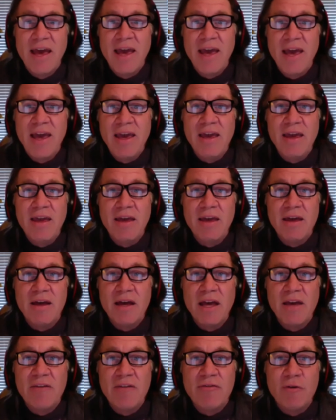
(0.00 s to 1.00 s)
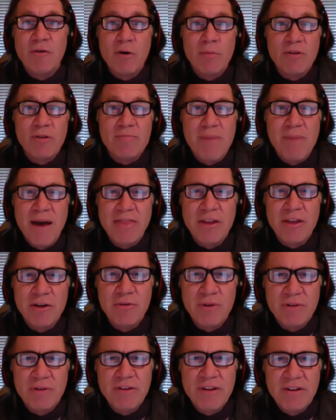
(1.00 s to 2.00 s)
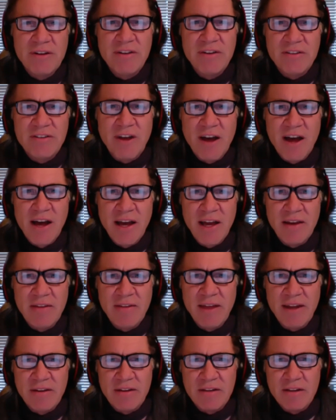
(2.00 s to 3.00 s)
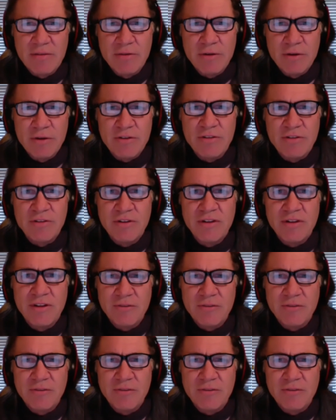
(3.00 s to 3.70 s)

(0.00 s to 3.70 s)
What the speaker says: a form of method-driven design that delivers